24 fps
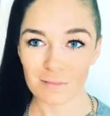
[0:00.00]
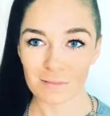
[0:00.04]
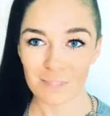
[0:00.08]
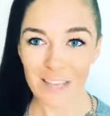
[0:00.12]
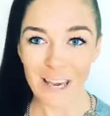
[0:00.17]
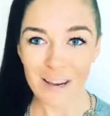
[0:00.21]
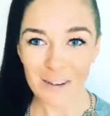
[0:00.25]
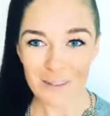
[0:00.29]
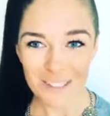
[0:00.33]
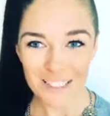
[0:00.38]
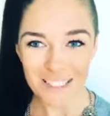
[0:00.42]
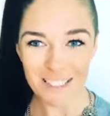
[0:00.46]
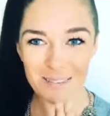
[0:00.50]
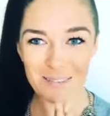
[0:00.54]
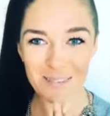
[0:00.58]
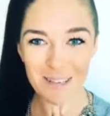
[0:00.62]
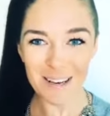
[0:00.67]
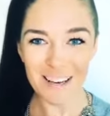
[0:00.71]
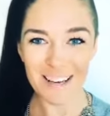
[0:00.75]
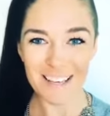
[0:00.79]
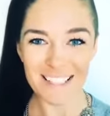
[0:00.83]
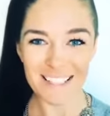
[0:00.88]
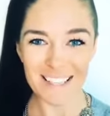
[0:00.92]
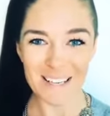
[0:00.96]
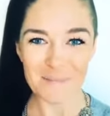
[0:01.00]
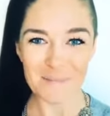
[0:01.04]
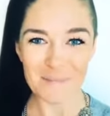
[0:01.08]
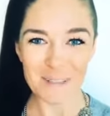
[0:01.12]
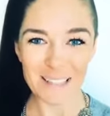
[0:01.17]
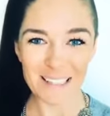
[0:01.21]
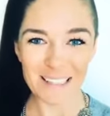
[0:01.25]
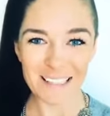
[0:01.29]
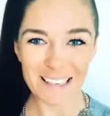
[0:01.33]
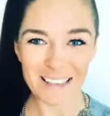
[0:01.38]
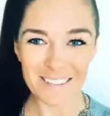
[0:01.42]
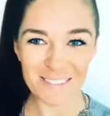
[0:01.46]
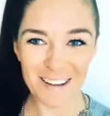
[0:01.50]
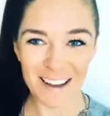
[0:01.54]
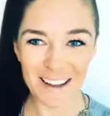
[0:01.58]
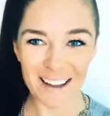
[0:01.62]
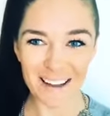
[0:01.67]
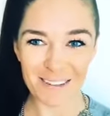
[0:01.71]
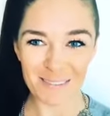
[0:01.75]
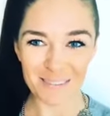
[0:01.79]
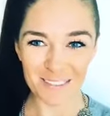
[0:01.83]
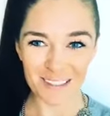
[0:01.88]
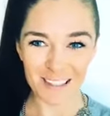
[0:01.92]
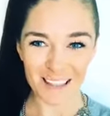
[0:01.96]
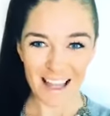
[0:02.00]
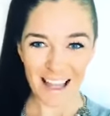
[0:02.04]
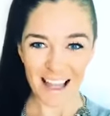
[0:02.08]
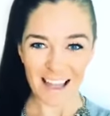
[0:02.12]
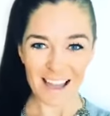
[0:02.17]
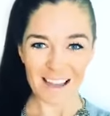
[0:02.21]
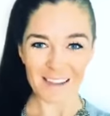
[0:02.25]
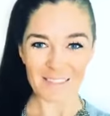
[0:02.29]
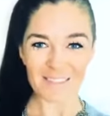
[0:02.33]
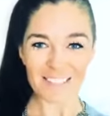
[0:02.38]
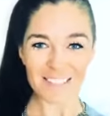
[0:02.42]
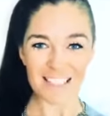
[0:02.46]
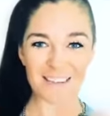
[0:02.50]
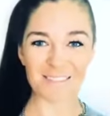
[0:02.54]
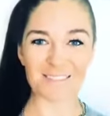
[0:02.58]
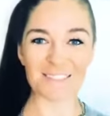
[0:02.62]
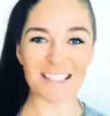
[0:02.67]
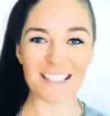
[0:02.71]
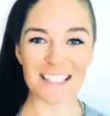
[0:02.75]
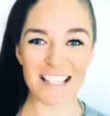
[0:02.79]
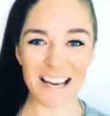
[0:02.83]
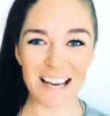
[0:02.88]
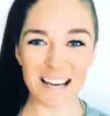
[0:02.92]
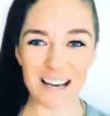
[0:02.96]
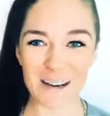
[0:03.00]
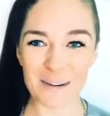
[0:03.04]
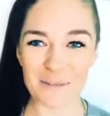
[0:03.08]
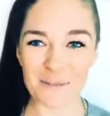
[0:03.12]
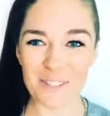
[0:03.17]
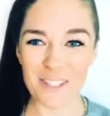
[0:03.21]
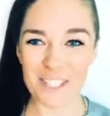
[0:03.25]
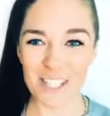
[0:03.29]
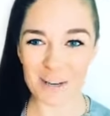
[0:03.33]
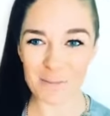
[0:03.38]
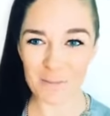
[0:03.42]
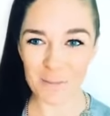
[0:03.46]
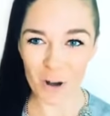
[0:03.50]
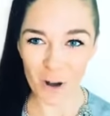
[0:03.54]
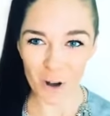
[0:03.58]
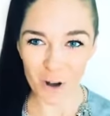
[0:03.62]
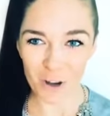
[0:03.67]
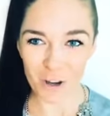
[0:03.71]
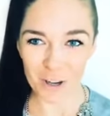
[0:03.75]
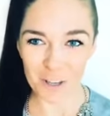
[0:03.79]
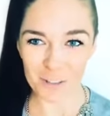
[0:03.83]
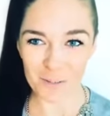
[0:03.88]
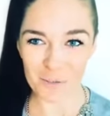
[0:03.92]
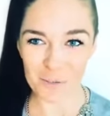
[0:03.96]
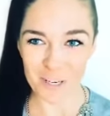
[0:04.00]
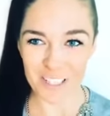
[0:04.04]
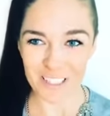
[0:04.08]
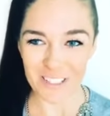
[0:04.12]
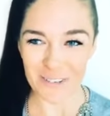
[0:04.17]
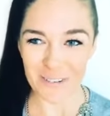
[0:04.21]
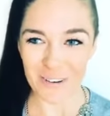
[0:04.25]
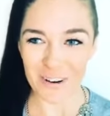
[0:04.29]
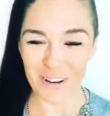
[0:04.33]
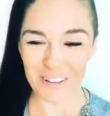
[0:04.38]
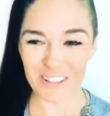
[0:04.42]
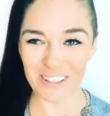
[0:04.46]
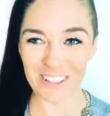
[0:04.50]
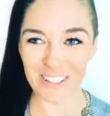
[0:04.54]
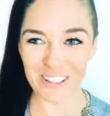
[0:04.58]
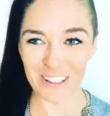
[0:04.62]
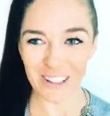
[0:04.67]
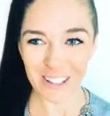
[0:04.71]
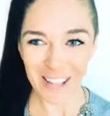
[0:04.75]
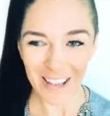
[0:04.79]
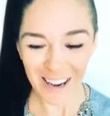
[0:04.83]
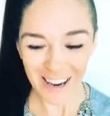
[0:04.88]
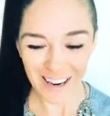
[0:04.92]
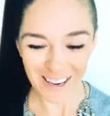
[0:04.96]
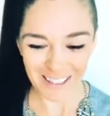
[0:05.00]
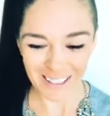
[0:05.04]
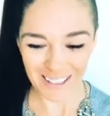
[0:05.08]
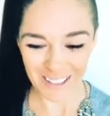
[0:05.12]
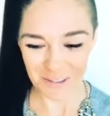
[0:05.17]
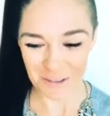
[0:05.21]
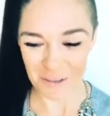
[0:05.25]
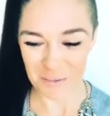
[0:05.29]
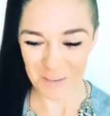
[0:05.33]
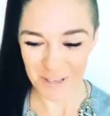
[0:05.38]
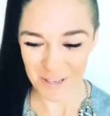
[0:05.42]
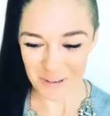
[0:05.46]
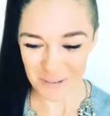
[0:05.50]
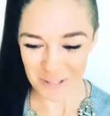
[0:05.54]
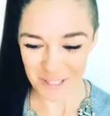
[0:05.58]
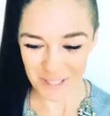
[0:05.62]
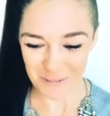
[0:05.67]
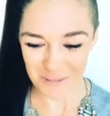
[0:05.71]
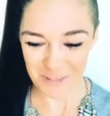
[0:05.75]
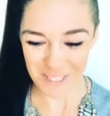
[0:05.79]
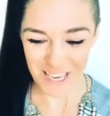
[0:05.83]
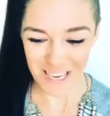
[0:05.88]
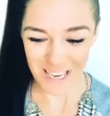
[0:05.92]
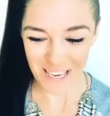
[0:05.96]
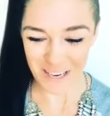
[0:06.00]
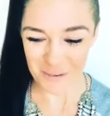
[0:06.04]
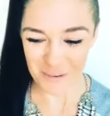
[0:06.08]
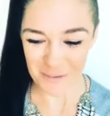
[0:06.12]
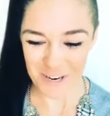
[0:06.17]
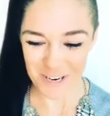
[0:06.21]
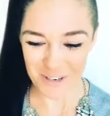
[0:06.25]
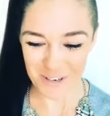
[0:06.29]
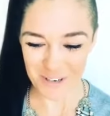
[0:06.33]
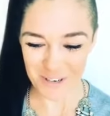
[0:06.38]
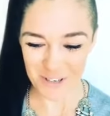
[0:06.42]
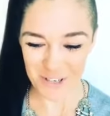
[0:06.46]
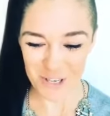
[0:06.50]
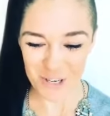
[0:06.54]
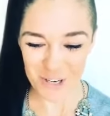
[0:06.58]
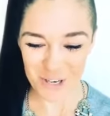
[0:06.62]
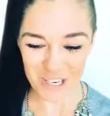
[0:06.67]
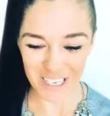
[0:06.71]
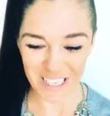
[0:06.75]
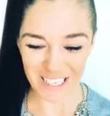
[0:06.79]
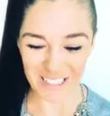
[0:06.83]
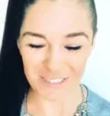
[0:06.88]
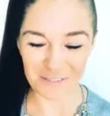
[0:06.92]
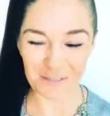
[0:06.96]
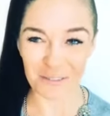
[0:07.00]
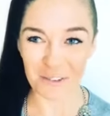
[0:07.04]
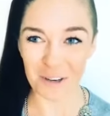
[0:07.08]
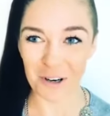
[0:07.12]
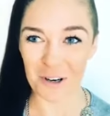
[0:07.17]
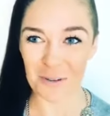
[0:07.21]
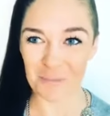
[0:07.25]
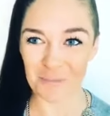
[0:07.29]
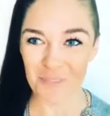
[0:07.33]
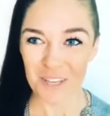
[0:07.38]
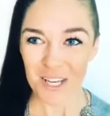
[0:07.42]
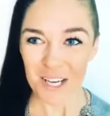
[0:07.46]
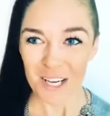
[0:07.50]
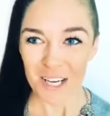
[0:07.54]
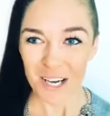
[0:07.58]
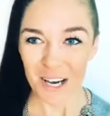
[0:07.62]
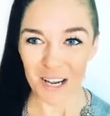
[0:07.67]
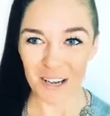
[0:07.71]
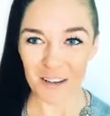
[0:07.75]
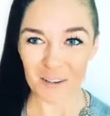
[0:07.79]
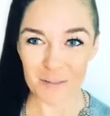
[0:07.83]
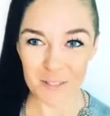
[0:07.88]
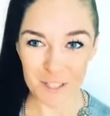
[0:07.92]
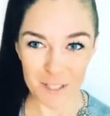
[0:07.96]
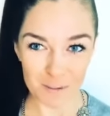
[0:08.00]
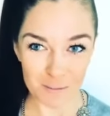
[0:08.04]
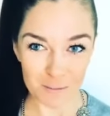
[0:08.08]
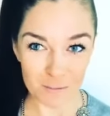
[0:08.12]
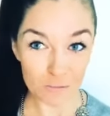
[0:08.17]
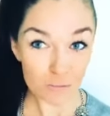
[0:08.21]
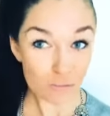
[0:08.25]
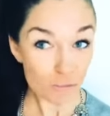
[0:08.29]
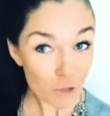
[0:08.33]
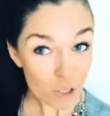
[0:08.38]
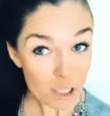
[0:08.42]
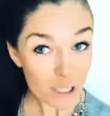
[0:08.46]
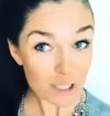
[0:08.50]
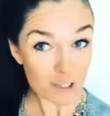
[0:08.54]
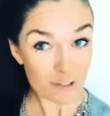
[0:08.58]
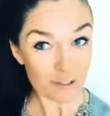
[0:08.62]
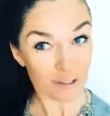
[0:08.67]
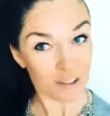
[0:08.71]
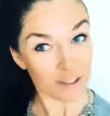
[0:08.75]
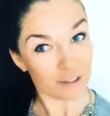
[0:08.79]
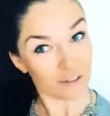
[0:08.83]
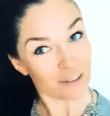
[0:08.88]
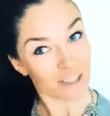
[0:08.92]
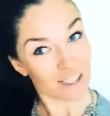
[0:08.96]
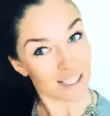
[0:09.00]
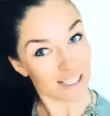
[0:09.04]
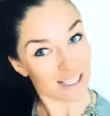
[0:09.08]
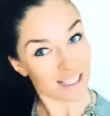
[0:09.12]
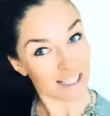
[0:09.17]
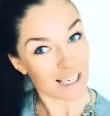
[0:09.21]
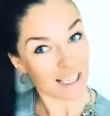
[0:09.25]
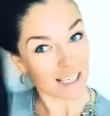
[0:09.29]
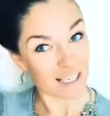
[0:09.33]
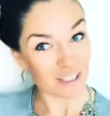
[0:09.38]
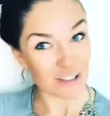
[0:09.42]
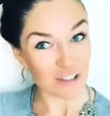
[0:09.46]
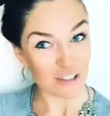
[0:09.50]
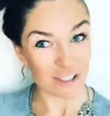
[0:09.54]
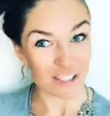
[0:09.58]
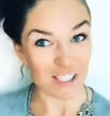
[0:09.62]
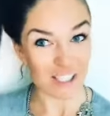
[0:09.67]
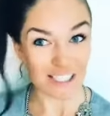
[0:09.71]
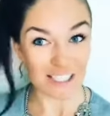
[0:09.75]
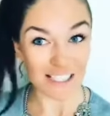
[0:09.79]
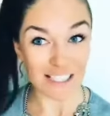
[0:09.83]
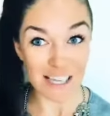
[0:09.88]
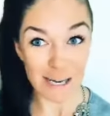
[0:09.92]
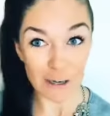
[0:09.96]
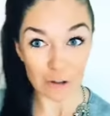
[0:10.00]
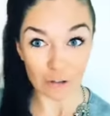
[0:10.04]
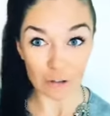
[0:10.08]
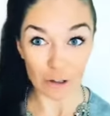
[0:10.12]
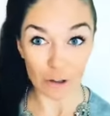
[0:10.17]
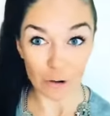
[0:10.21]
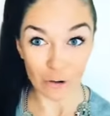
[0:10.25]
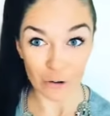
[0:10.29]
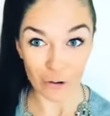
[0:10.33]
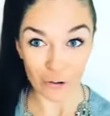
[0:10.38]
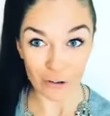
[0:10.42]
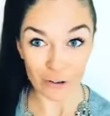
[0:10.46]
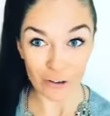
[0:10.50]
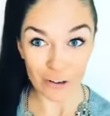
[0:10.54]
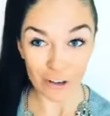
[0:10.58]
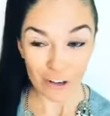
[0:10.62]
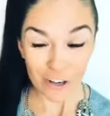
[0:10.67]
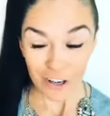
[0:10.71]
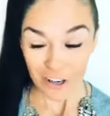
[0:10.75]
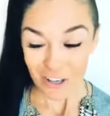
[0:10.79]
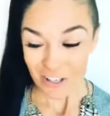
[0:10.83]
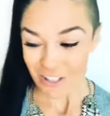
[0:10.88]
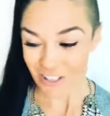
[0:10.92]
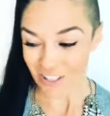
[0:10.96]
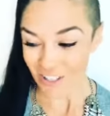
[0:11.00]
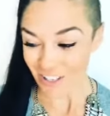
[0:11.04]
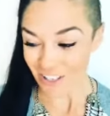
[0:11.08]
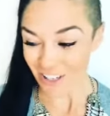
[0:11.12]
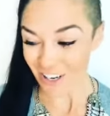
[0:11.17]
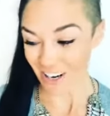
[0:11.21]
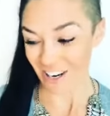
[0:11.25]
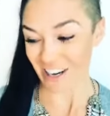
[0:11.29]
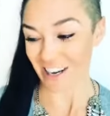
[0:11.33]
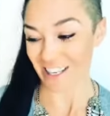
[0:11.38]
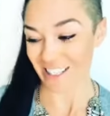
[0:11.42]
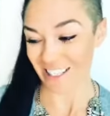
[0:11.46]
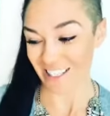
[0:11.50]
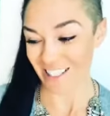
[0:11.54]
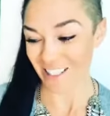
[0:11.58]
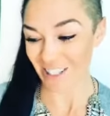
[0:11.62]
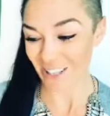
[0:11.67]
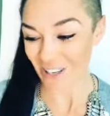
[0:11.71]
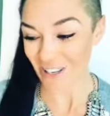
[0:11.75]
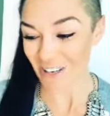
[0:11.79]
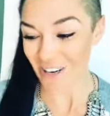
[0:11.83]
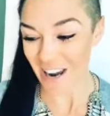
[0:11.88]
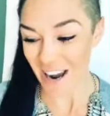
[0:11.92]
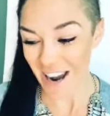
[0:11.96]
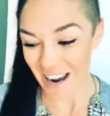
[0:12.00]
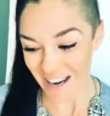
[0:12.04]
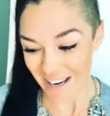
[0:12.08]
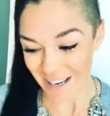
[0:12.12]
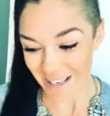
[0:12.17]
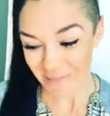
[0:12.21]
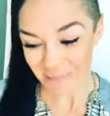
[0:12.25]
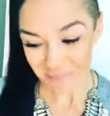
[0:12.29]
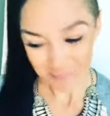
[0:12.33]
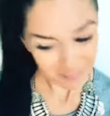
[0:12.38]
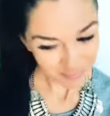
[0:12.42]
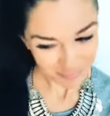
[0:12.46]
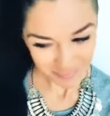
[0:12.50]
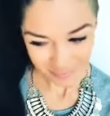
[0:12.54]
Hey, what's up, guys? I believe I am live. Say what's up. Jump on when you're on the line. It would be awesome to hear where you're tuning in from. I have some really, really, really exciting news to download to you guys today.